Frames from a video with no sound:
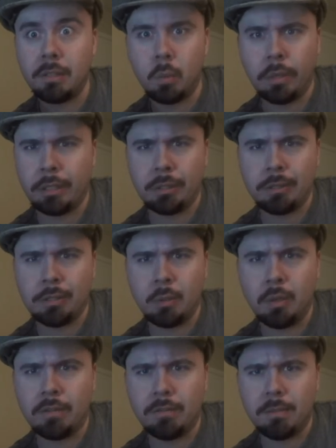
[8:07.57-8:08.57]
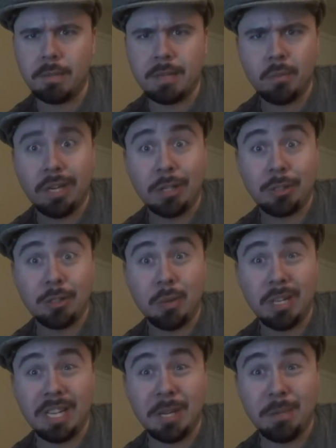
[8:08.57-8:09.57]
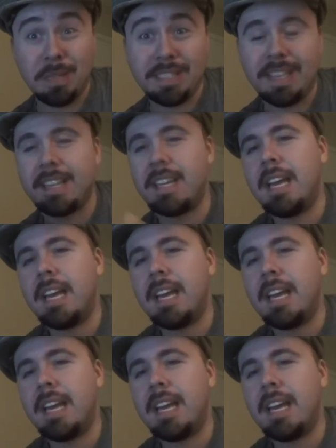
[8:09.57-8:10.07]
What else do you want from me? What else do you want to hear me say?